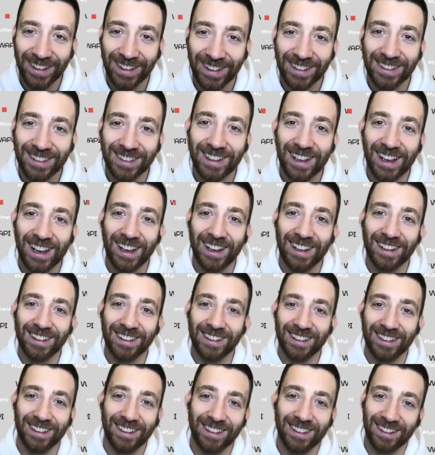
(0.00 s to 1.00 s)
then
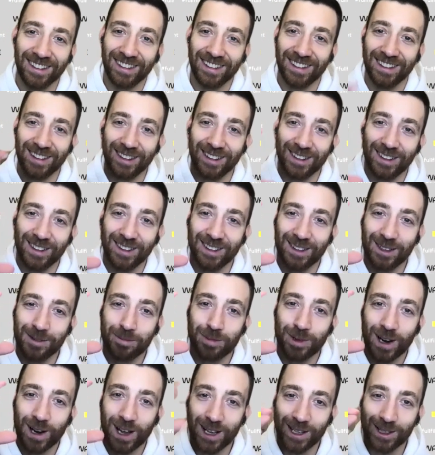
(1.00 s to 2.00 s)
the
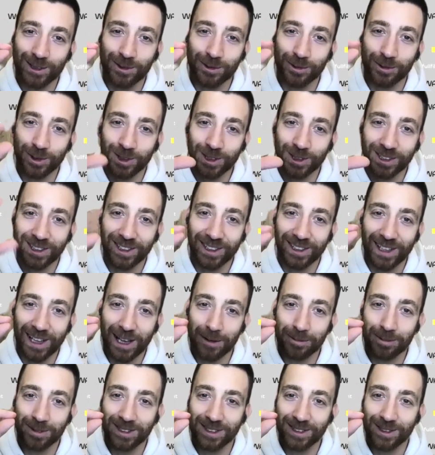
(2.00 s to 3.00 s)
price will
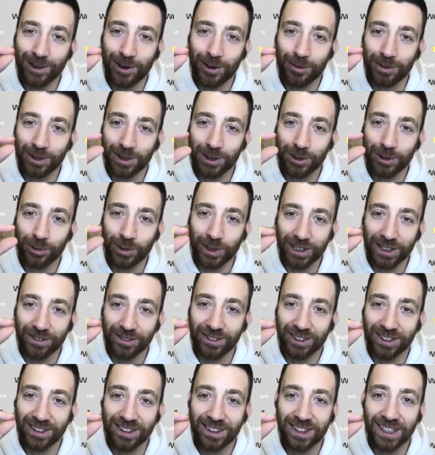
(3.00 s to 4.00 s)
collapse. Nobody will
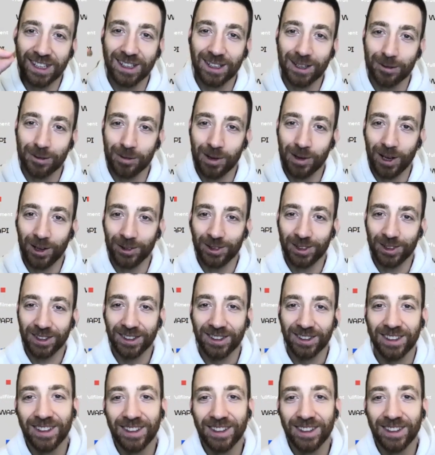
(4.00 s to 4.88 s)
even think about it.